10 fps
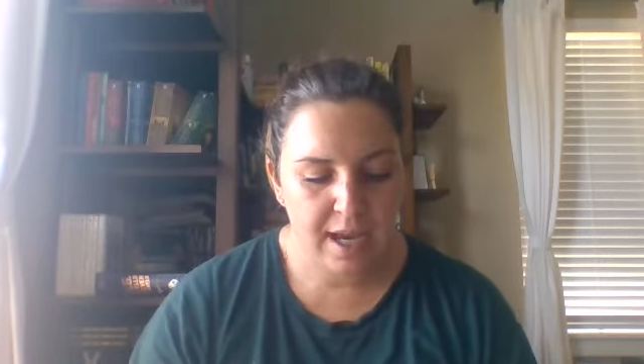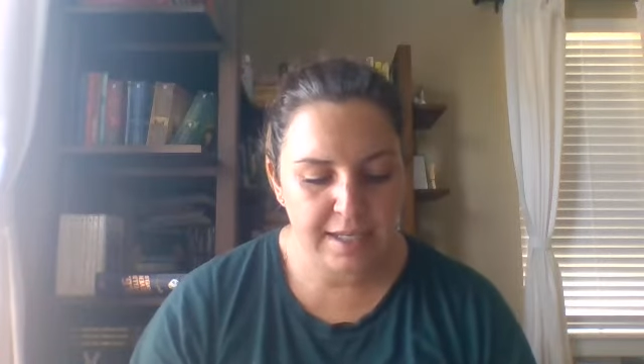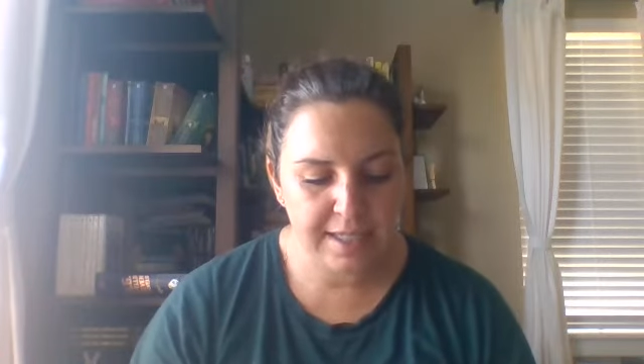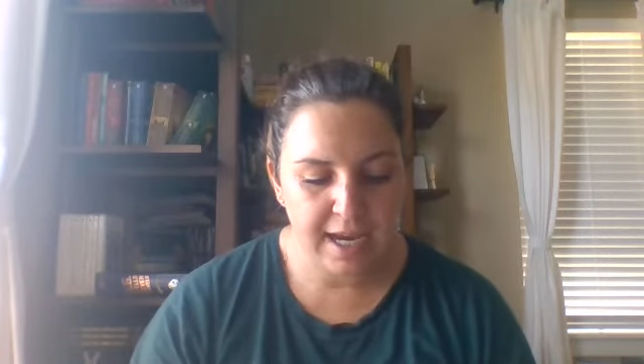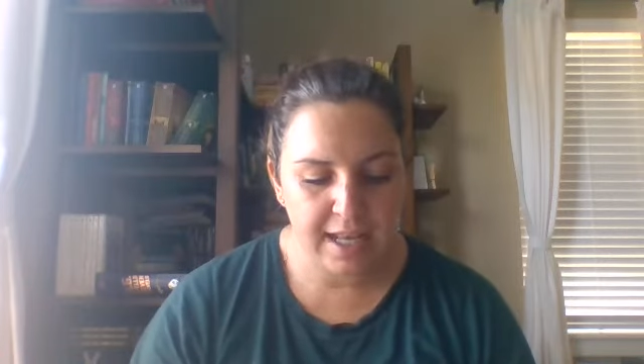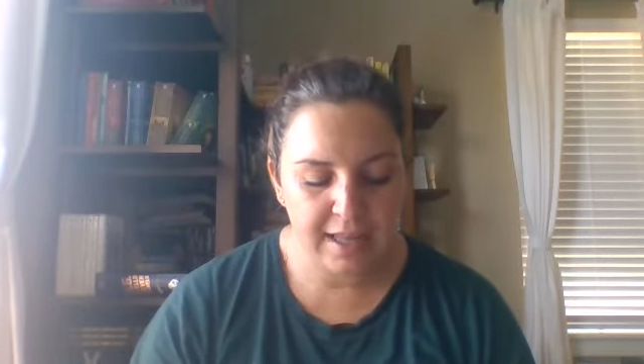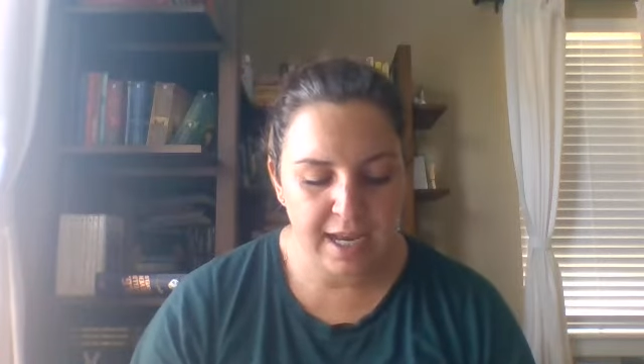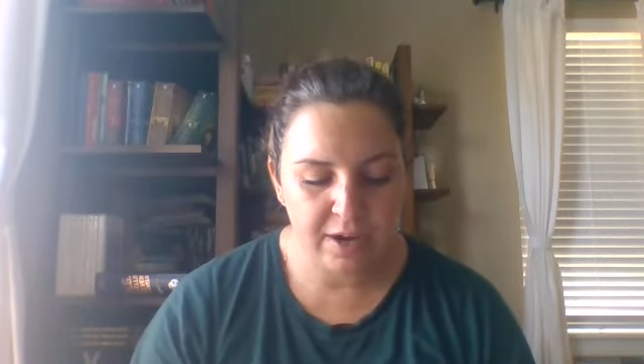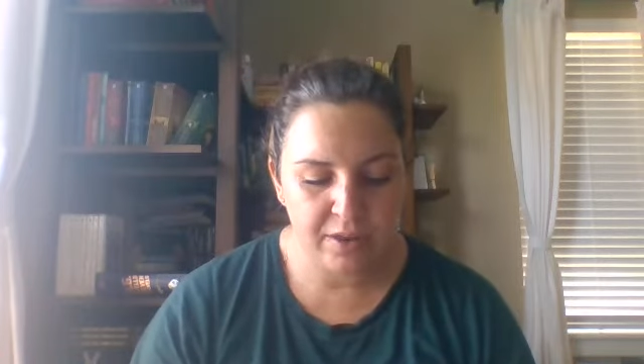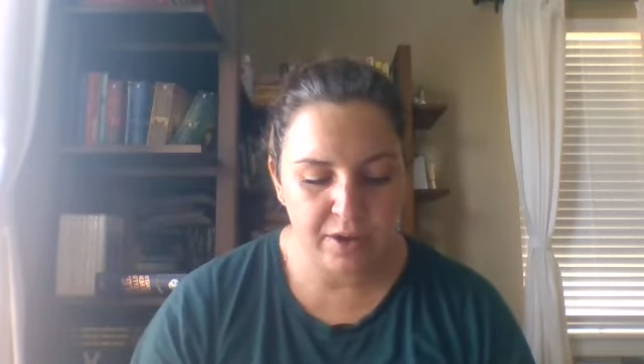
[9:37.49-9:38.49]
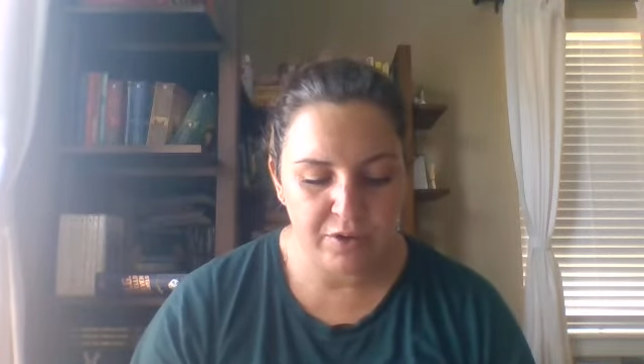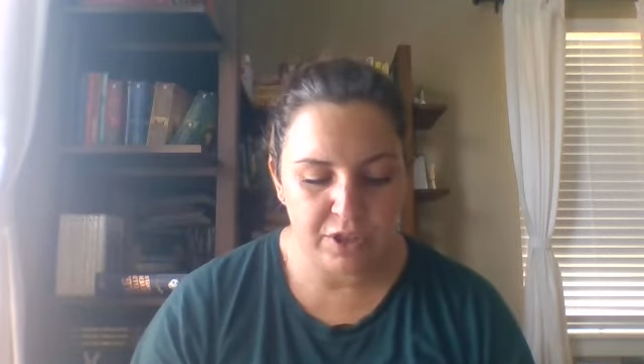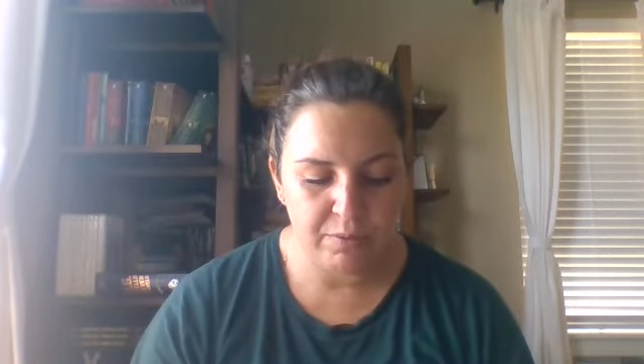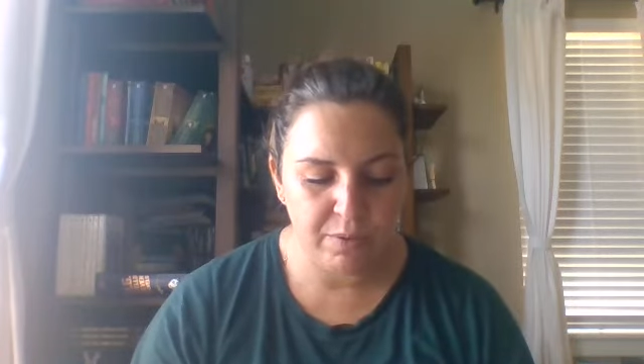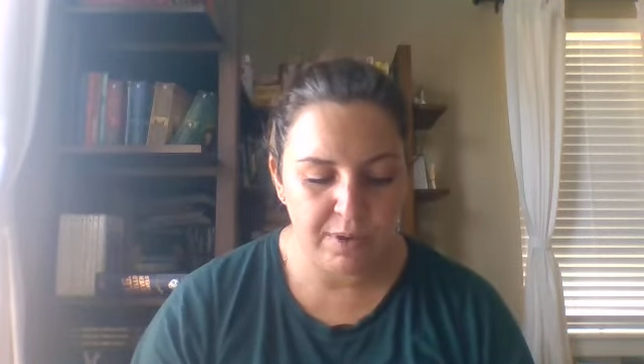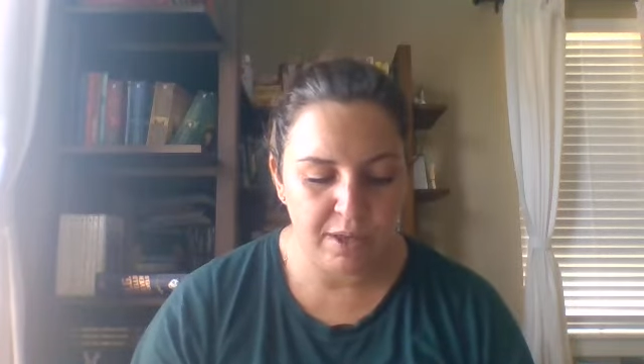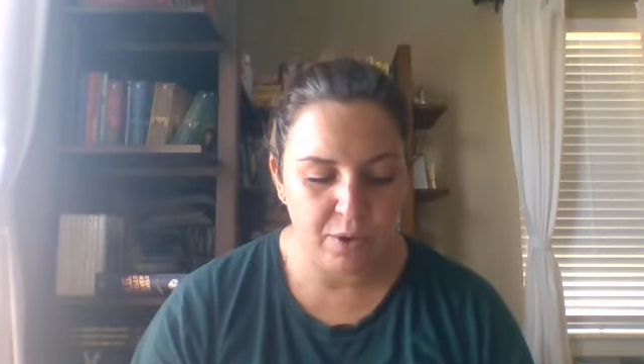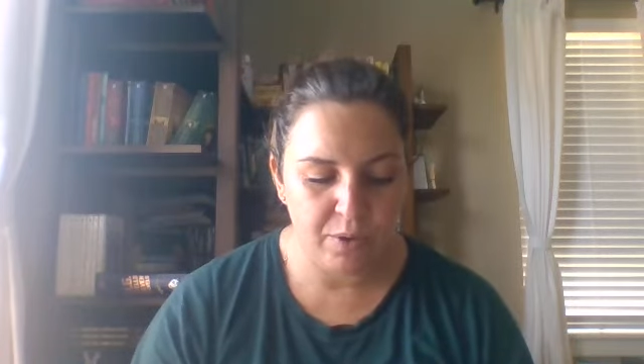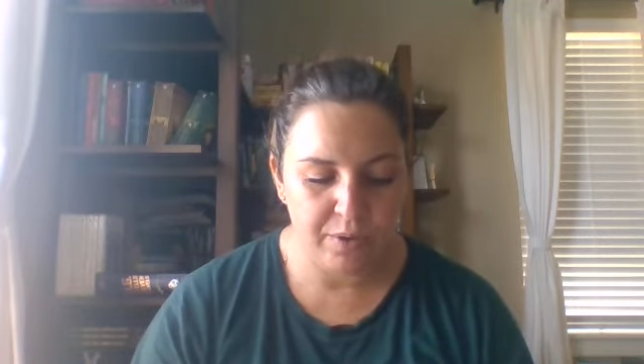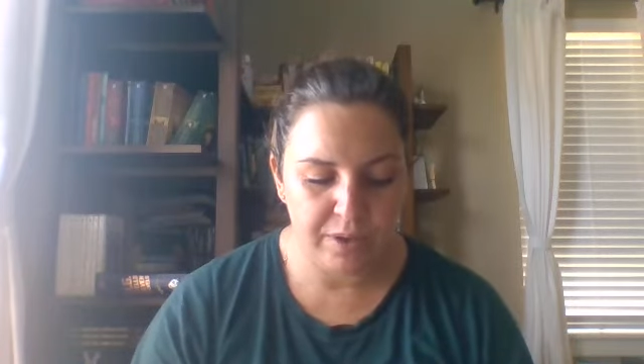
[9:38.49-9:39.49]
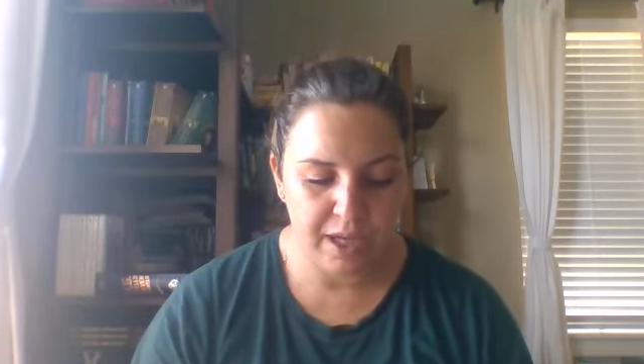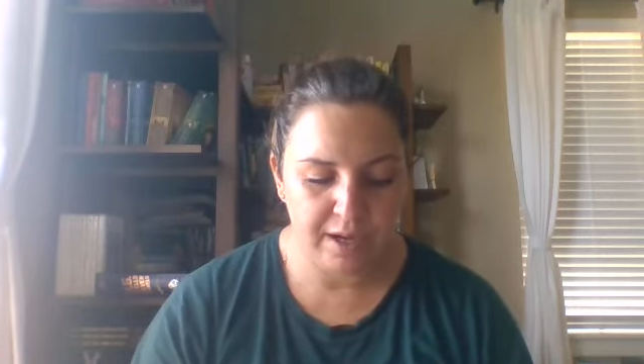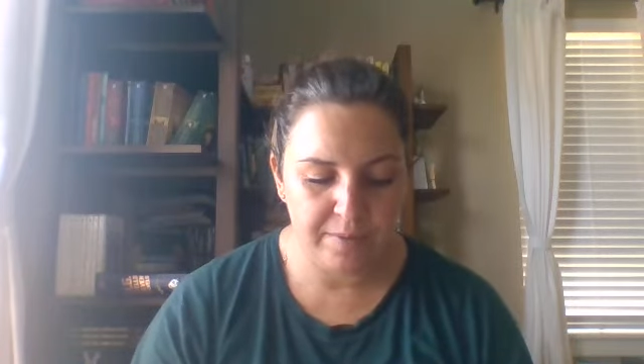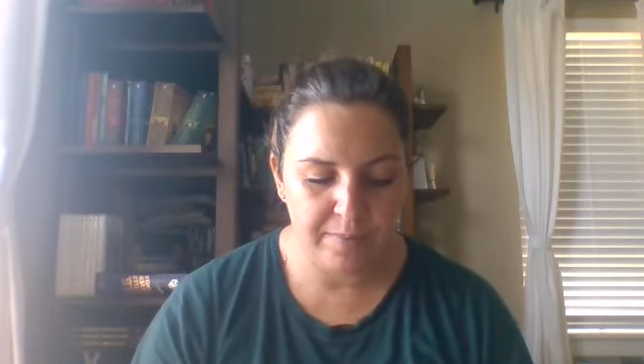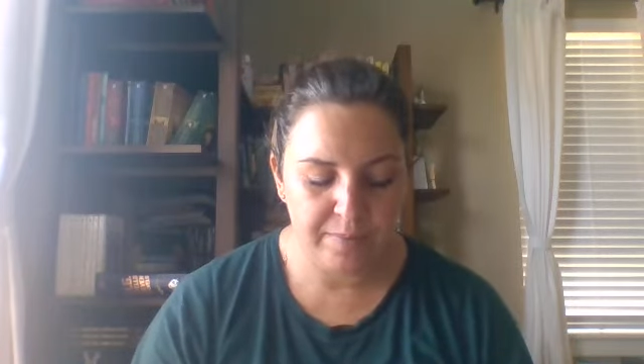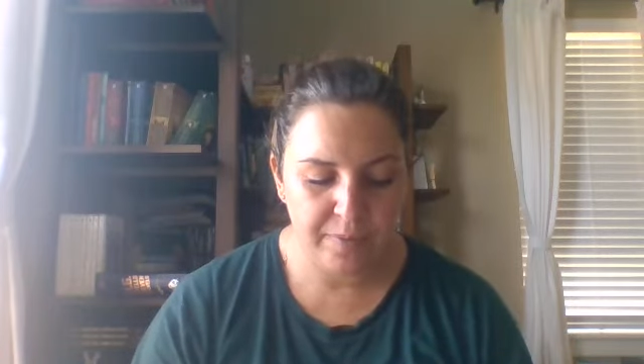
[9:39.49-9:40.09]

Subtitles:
A second later, though, she ruined the whole thing.